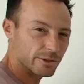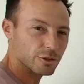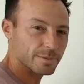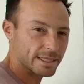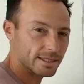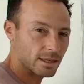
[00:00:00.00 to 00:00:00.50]

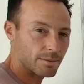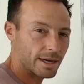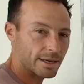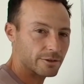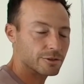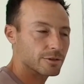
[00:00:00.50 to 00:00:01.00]
is basically the
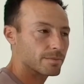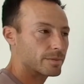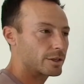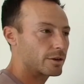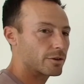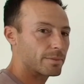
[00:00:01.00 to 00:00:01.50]
miners.
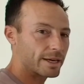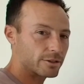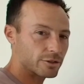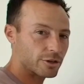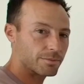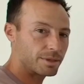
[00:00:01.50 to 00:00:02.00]
The miners
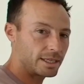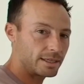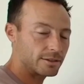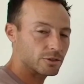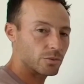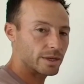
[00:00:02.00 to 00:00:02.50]
are
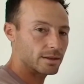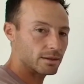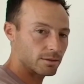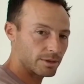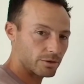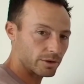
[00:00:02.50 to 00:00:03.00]
competing to win
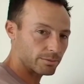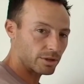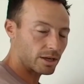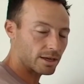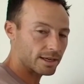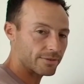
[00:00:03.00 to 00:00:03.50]
the Bitcoin
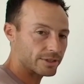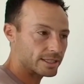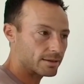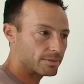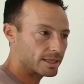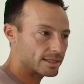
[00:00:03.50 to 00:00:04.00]
block every
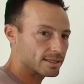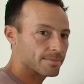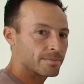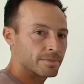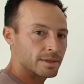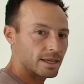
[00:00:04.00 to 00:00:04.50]
10 minutes.
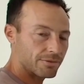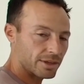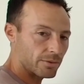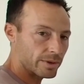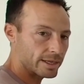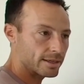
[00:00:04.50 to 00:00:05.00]
If they
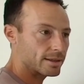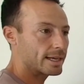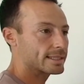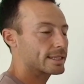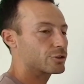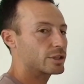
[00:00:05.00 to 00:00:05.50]
win it, they
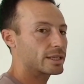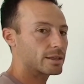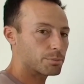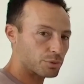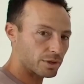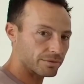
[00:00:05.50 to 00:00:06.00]
essentially get the
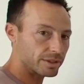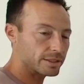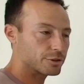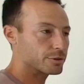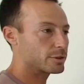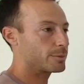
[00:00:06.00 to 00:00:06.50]

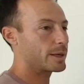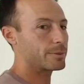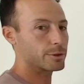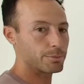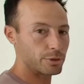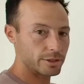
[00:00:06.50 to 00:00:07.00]
privilege to be able
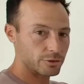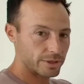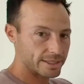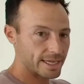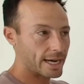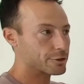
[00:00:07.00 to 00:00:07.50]
to put
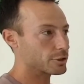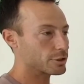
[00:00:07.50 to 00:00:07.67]
transactions